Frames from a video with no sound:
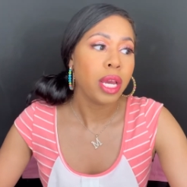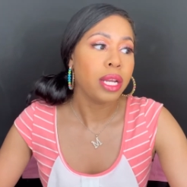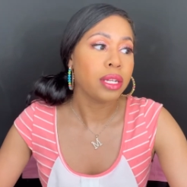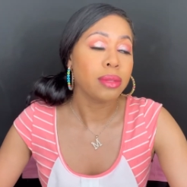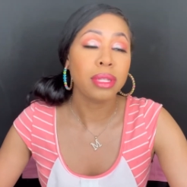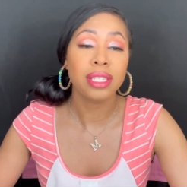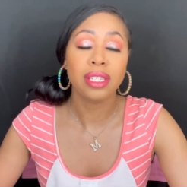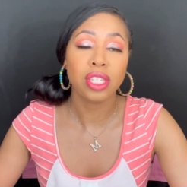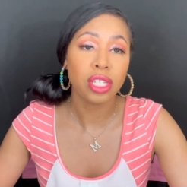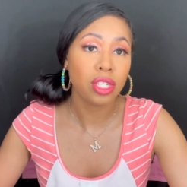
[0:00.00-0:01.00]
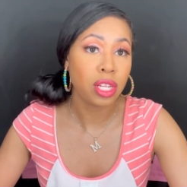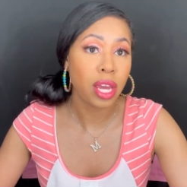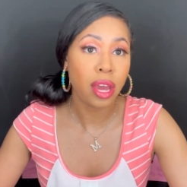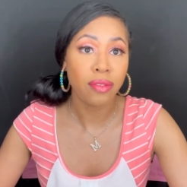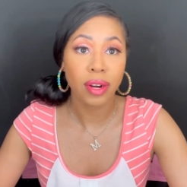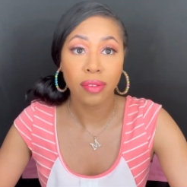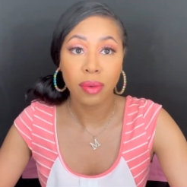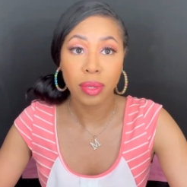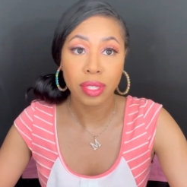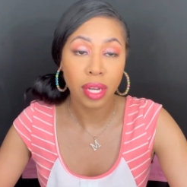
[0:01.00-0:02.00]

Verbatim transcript: Now, some of the suggestions they have are, of course,